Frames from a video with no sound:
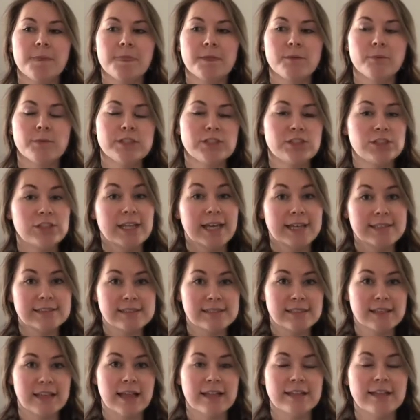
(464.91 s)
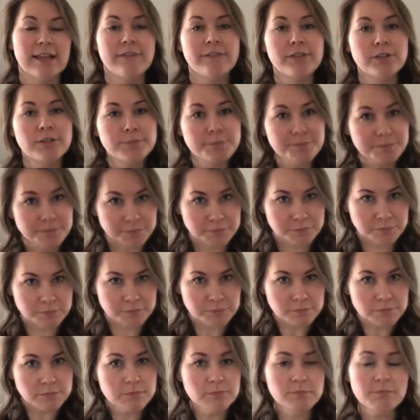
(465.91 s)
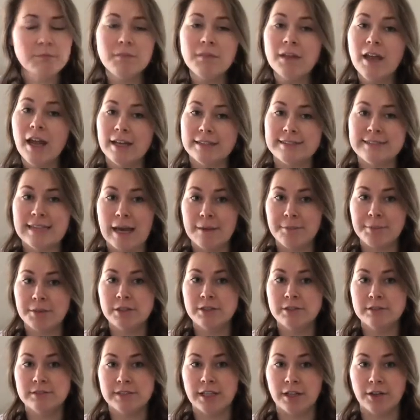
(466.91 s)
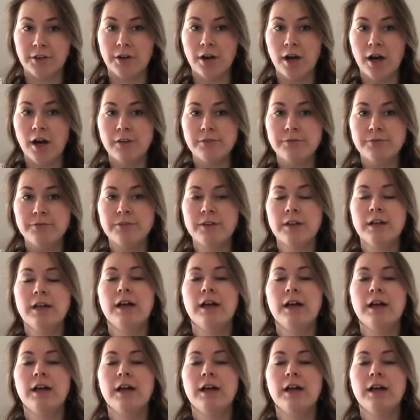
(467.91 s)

when she gets to that level, I tap her, tell her off,